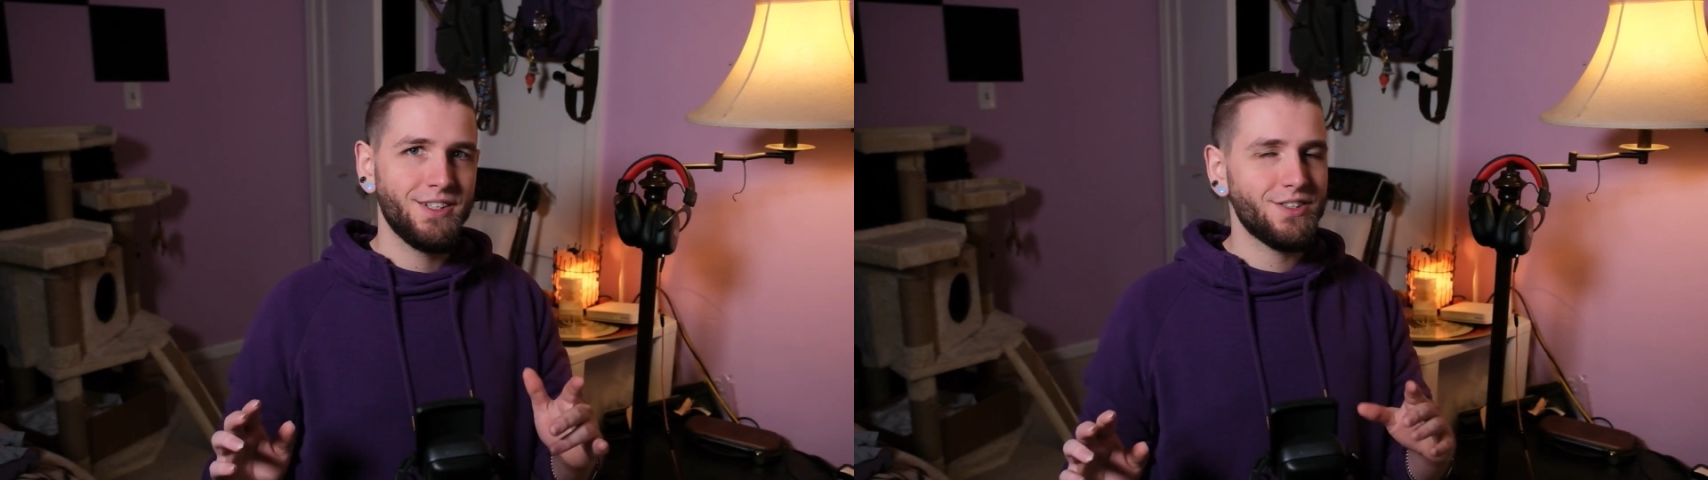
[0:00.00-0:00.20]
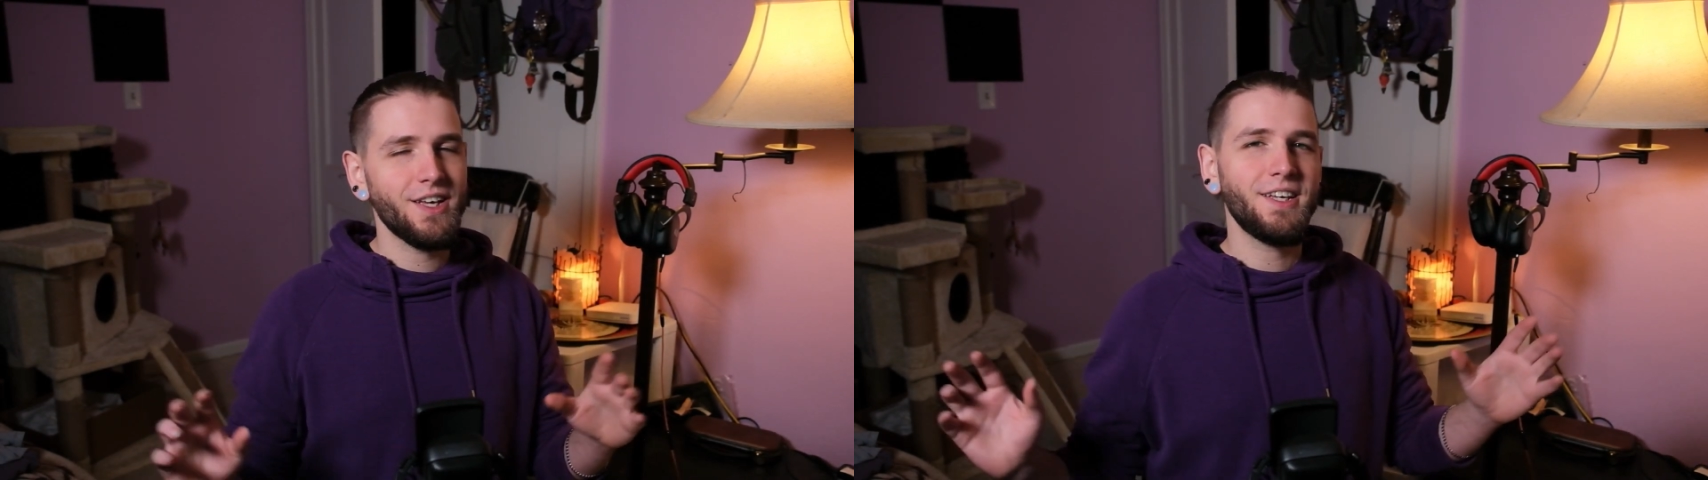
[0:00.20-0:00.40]

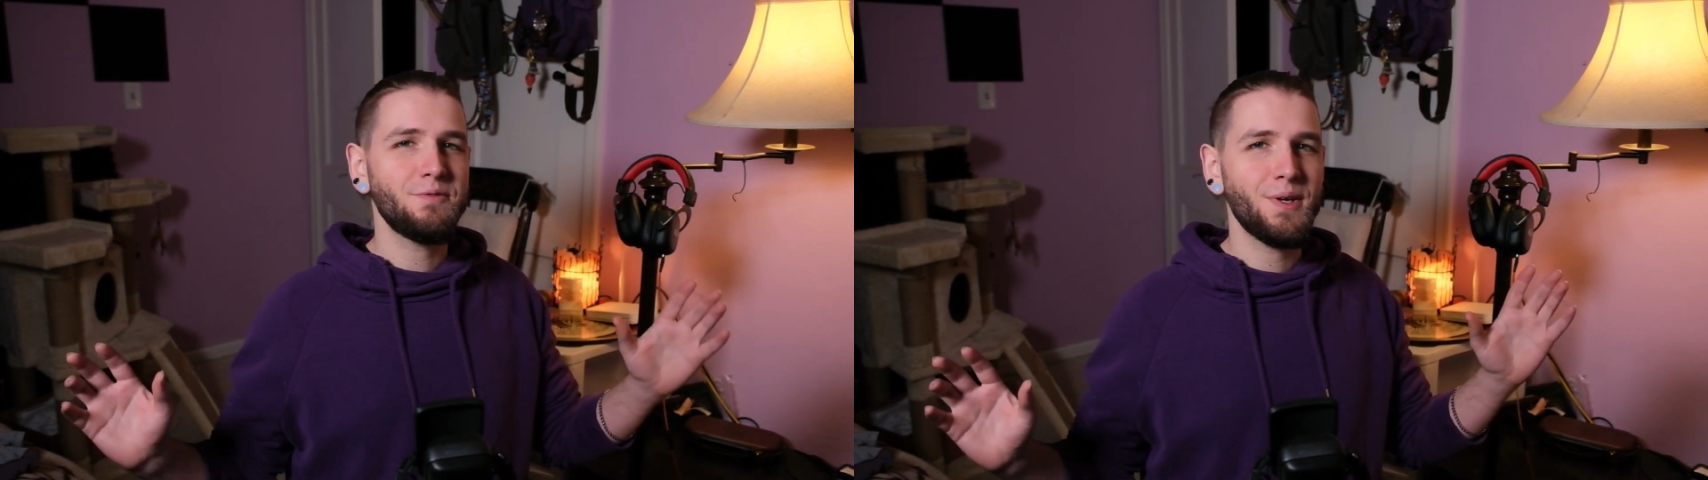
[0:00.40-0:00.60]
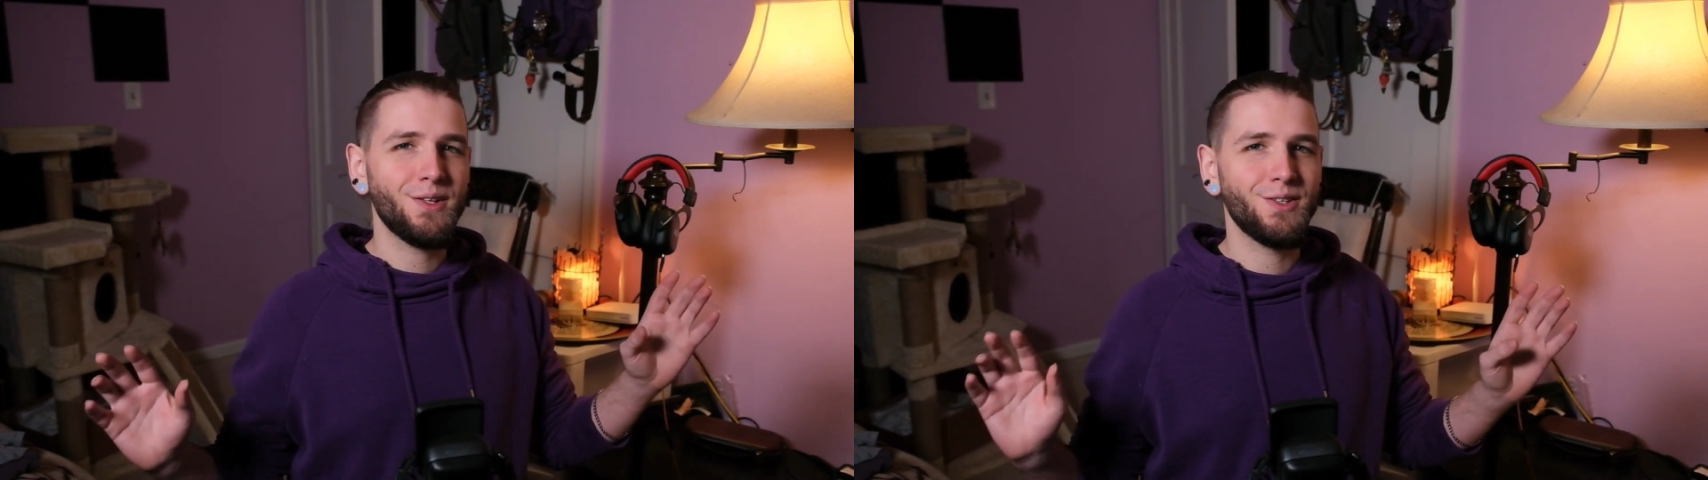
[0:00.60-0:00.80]
So that gives
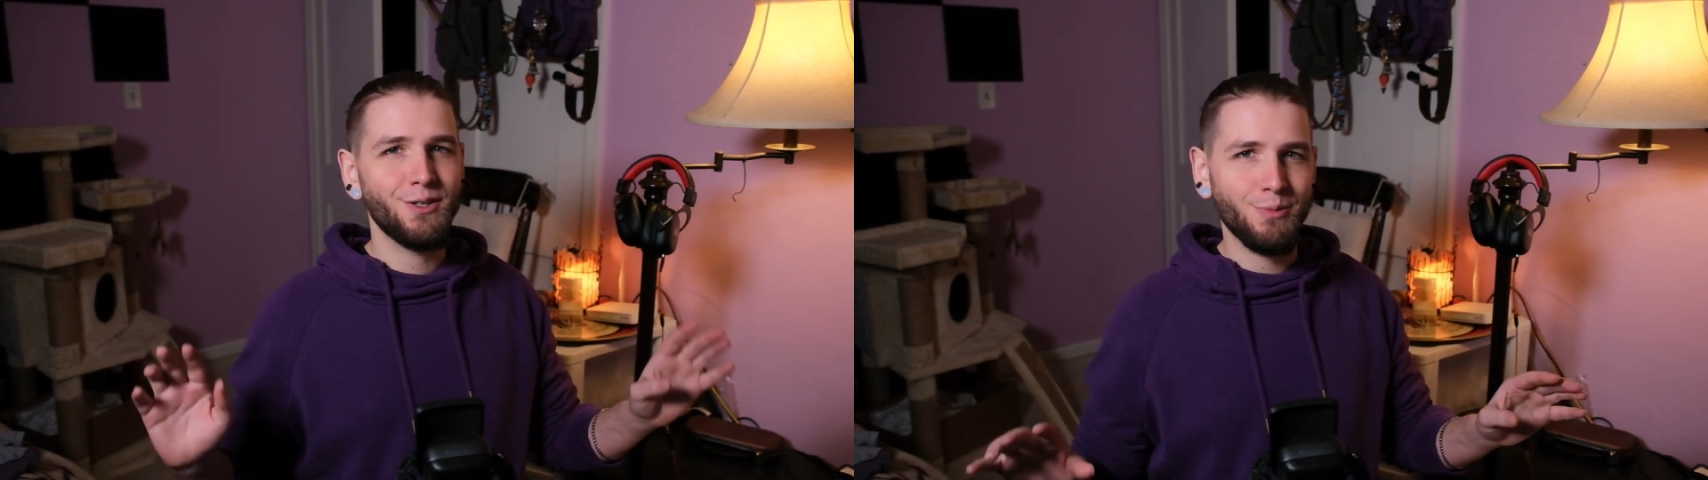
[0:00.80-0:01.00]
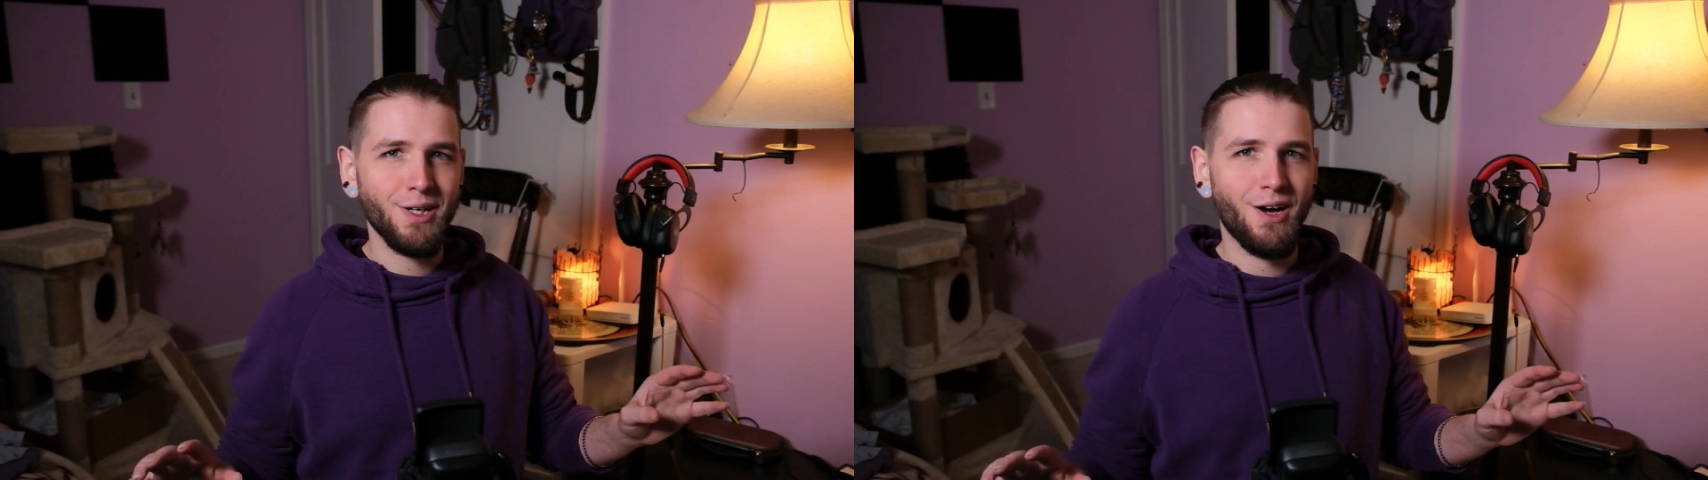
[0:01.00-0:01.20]
me a
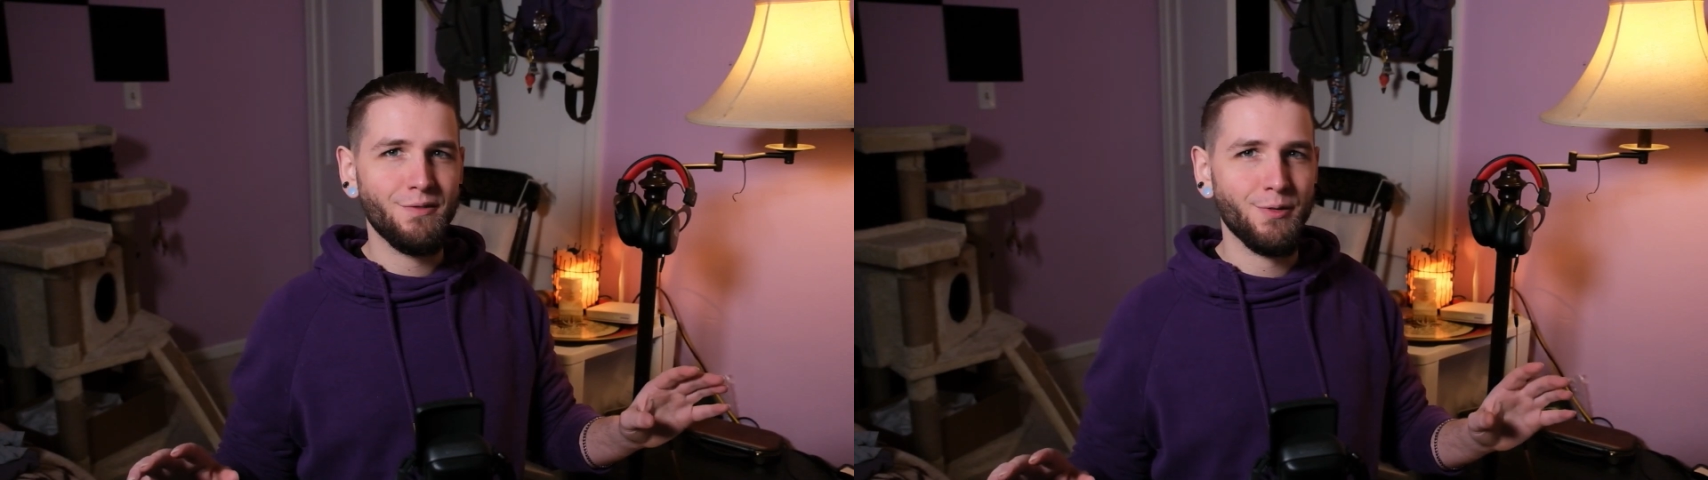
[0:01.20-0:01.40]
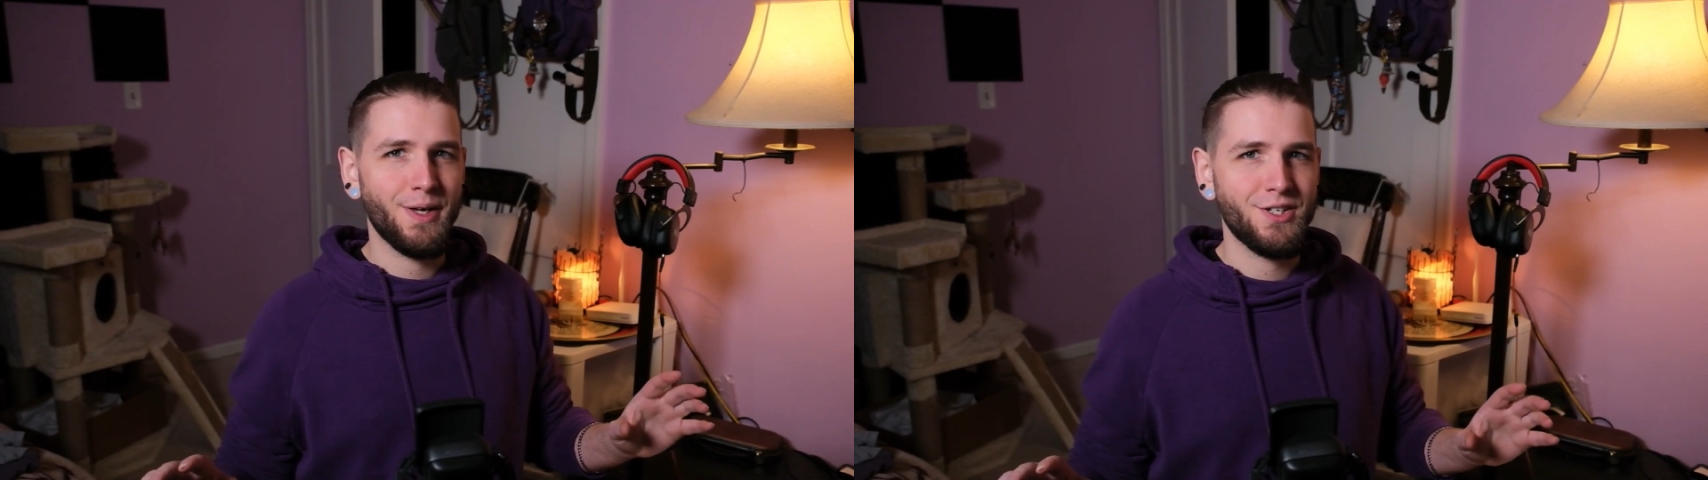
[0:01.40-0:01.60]
little bit of
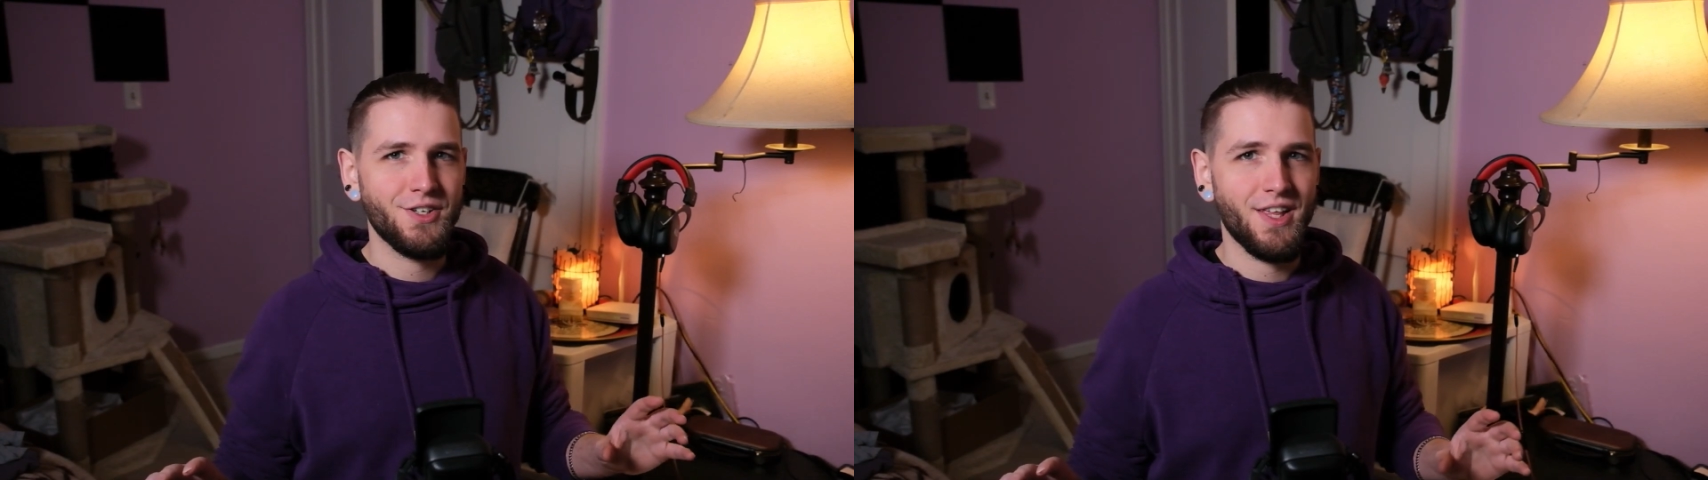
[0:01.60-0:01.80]
confirmation